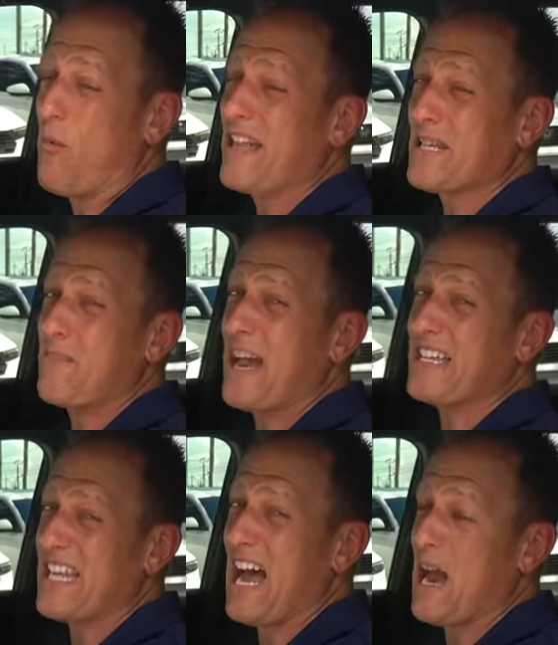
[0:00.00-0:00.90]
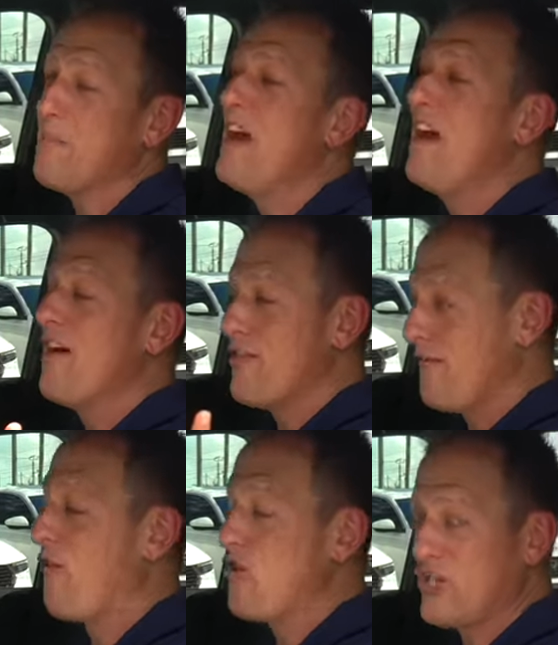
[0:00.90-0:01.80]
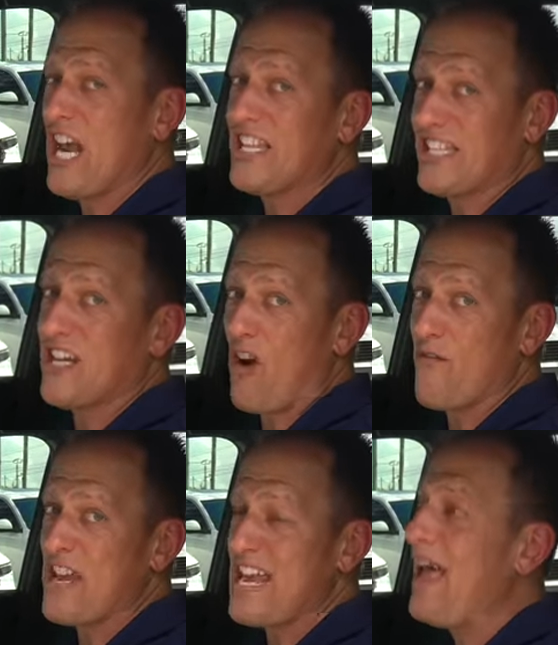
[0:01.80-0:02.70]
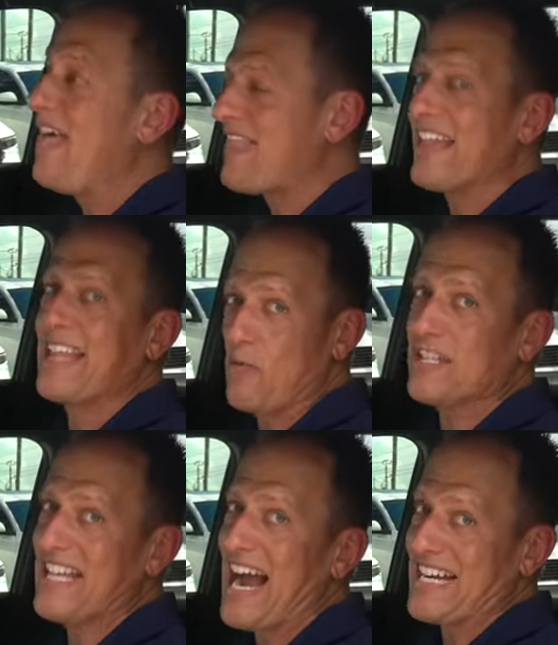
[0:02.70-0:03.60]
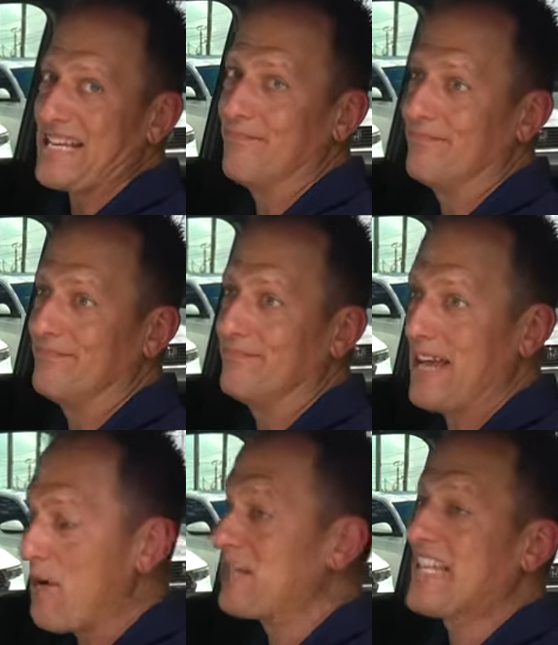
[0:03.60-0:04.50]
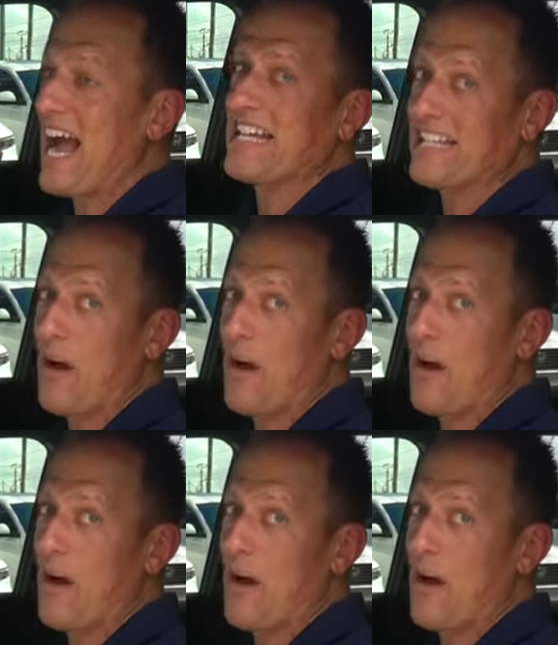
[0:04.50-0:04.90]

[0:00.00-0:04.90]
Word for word: Once upon a time, the first gen C R V, that thing was tiny. It was tiny.